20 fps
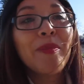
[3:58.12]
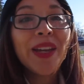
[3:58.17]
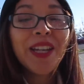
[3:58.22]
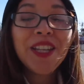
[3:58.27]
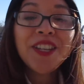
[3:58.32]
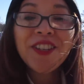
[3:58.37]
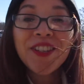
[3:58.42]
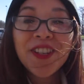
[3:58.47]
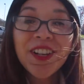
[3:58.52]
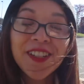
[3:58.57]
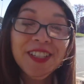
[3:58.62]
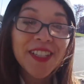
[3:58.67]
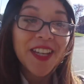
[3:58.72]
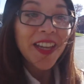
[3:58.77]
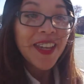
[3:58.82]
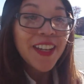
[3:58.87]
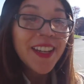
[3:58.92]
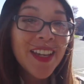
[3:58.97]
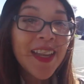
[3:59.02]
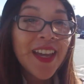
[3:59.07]
pictures are
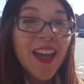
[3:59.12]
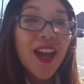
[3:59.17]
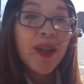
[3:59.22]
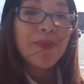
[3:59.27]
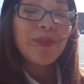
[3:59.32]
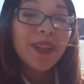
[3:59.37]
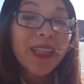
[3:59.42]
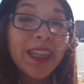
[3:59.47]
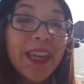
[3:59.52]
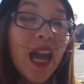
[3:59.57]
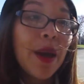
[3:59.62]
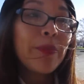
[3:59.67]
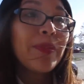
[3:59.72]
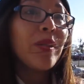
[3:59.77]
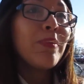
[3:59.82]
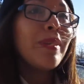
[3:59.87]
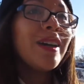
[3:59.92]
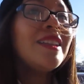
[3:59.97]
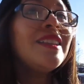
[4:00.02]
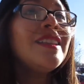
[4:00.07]
done. I'm really happy
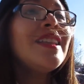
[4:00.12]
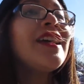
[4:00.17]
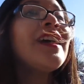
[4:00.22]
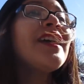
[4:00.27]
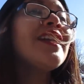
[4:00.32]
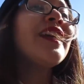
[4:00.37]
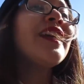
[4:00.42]
about that.